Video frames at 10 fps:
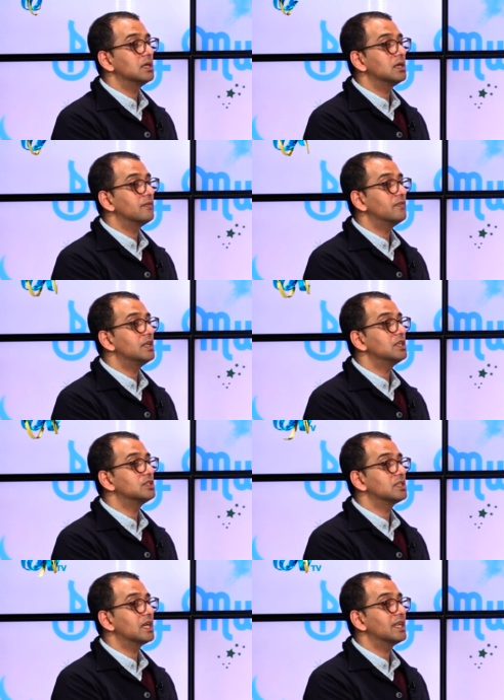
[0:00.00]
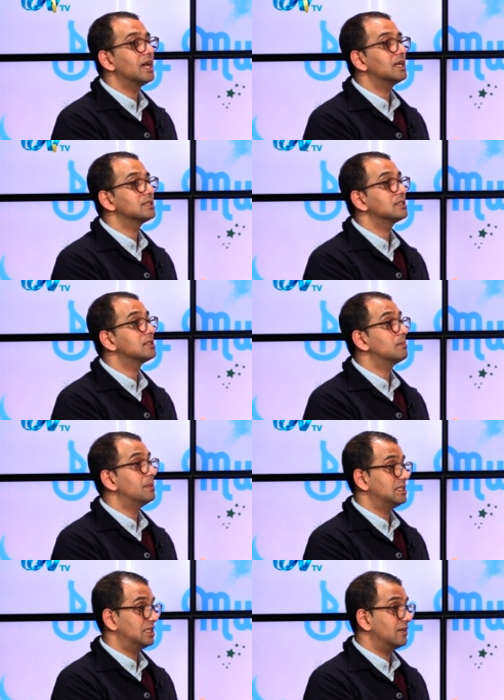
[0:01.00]
a village that has the
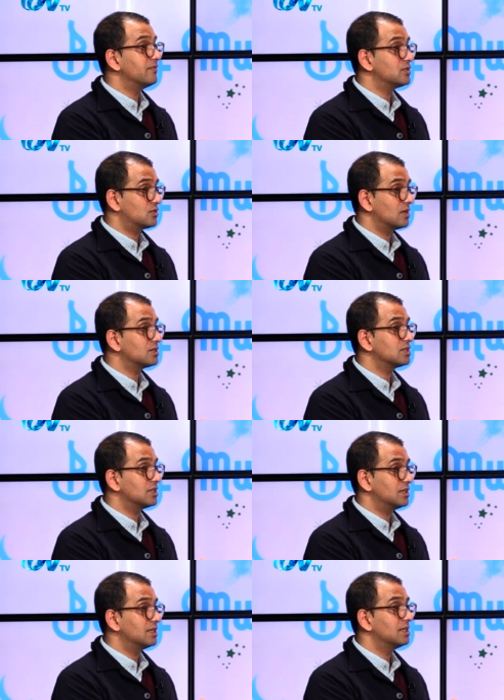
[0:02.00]
basic infrastructure,